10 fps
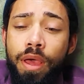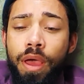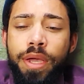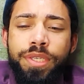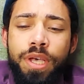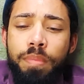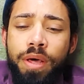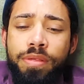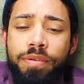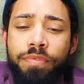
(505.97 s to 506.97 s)
And some
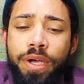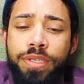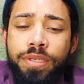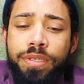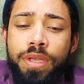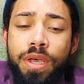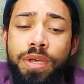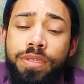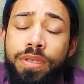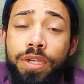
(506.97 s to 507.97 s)
other devices,
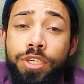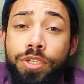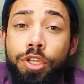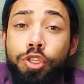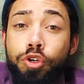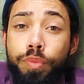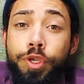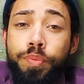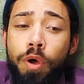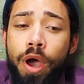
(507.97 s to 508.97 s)
such as the
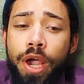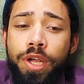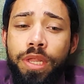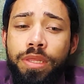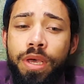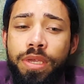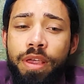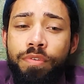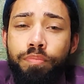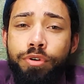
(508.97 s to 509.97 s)
LumiSpa, actually does have a